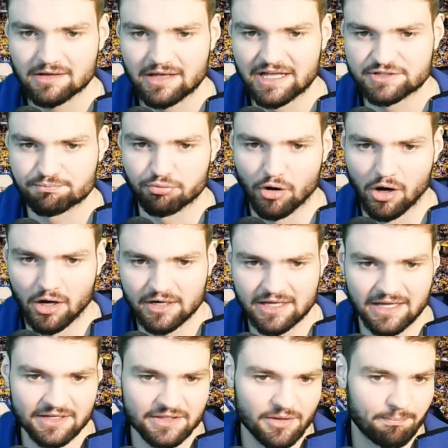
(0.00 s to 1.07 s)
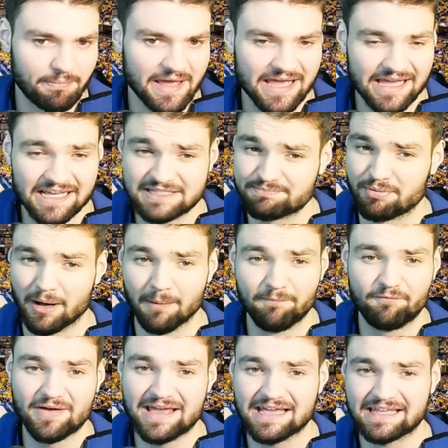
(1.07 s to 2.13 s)
It's Braun and the paint, pub
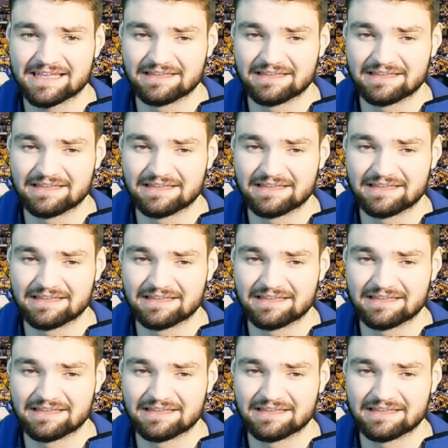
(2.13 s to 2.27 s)
fake,